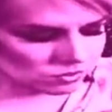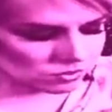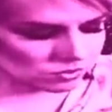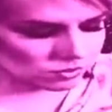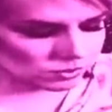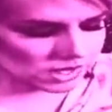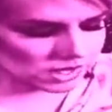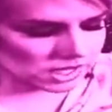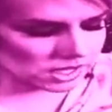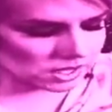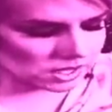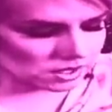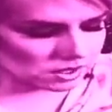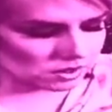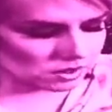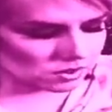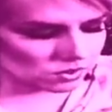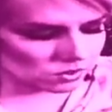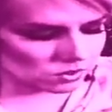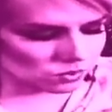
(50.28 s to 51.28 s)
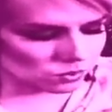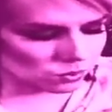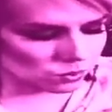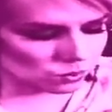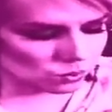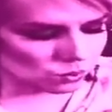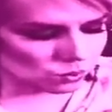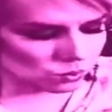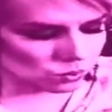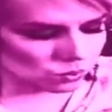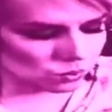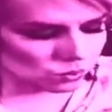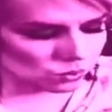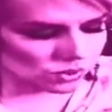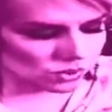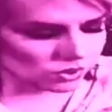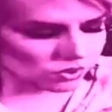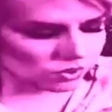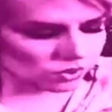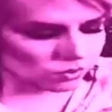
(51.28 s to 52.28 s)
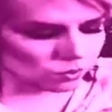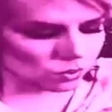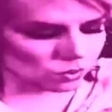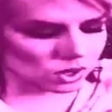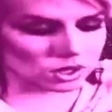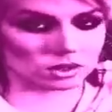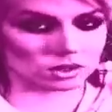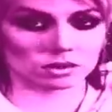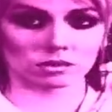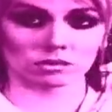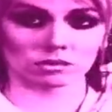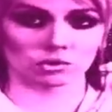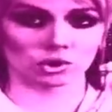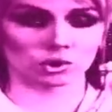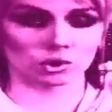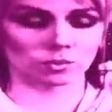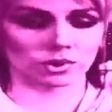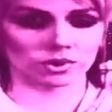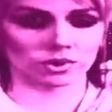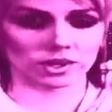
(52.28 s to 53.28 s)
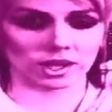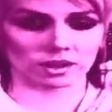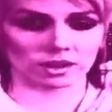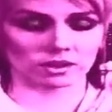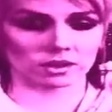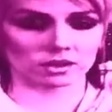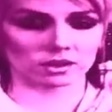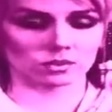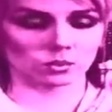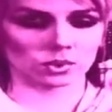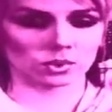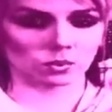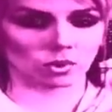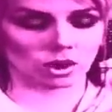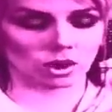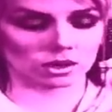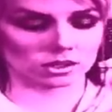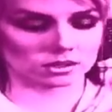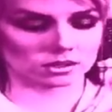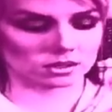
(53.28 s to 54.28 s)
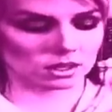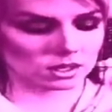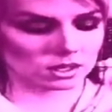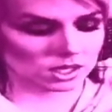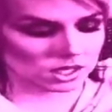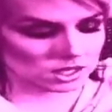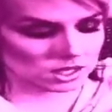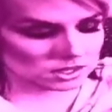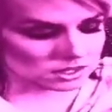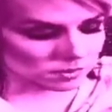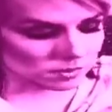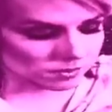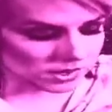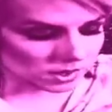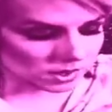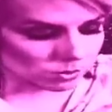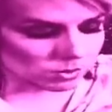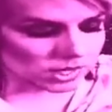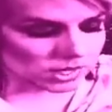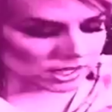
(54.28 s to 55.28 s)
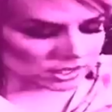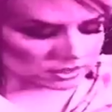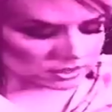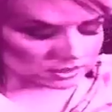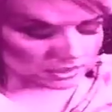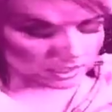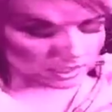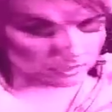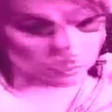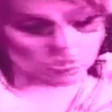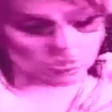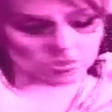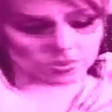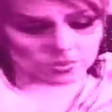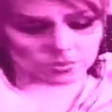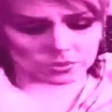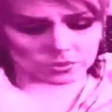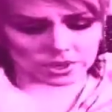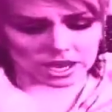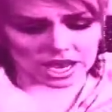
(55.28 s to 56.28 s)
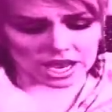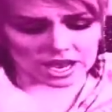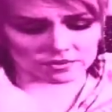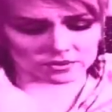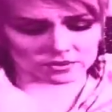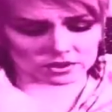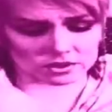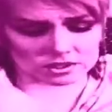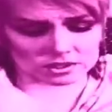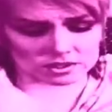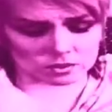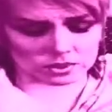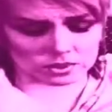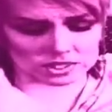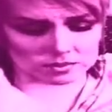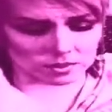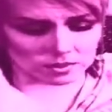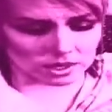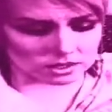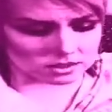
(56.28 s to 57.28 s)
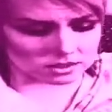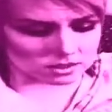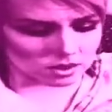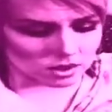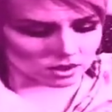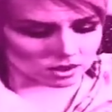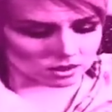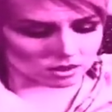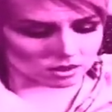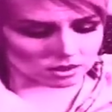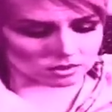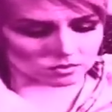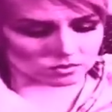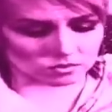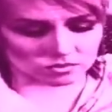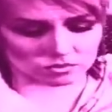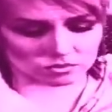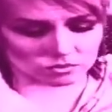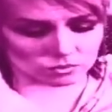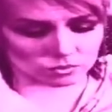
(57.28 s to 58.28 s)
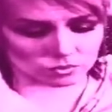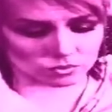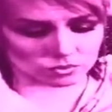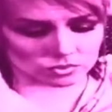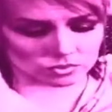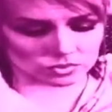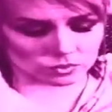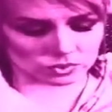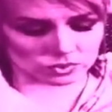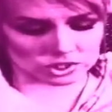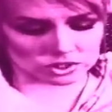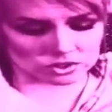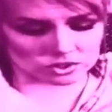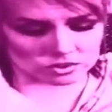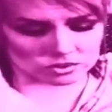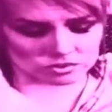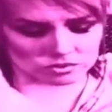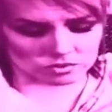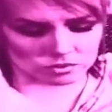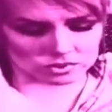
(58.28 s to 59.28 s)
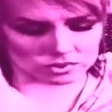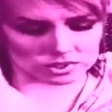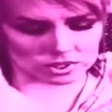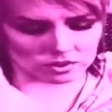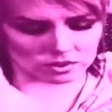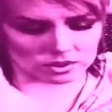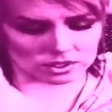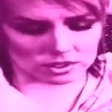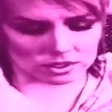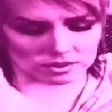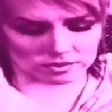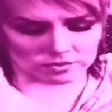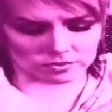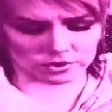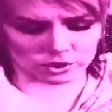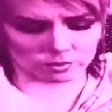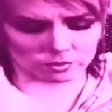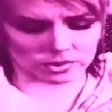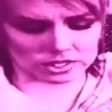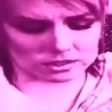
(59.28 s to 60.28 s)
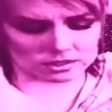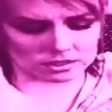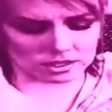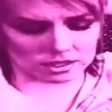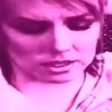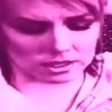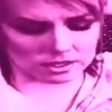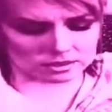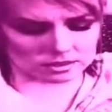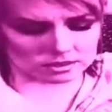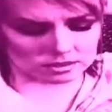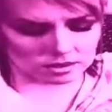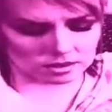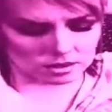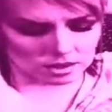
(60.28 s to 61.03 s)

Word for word: be with one group or the other, and we wanted something mixed. And after Squeezebox caught on, which was only a few months, I guess,